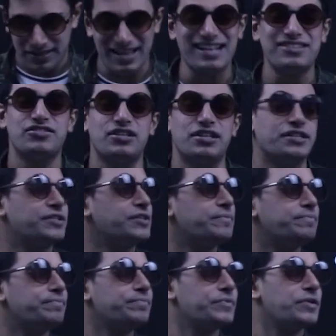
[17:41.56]
Cancel it.
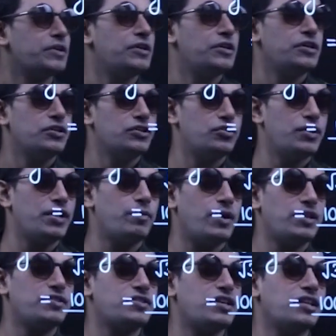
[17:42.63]
3
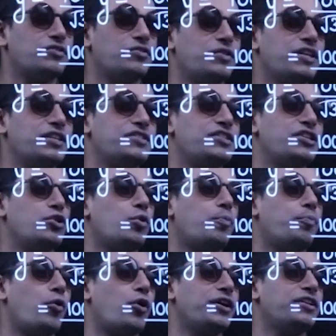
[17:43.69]
ones are 3,
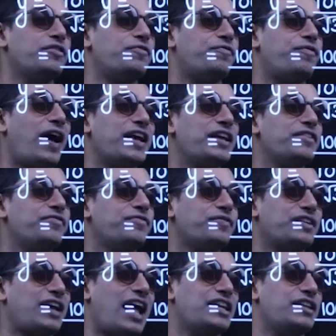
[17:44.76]
0.5,
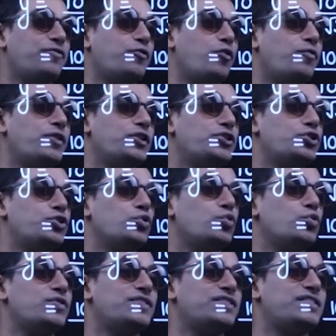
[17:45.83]
carry forward
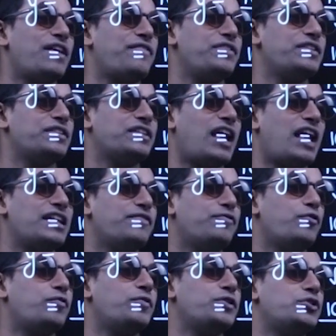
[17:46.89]
2, 7, carry
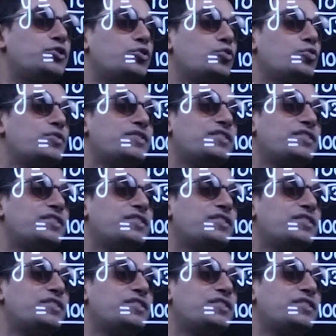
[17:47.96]
forward 2,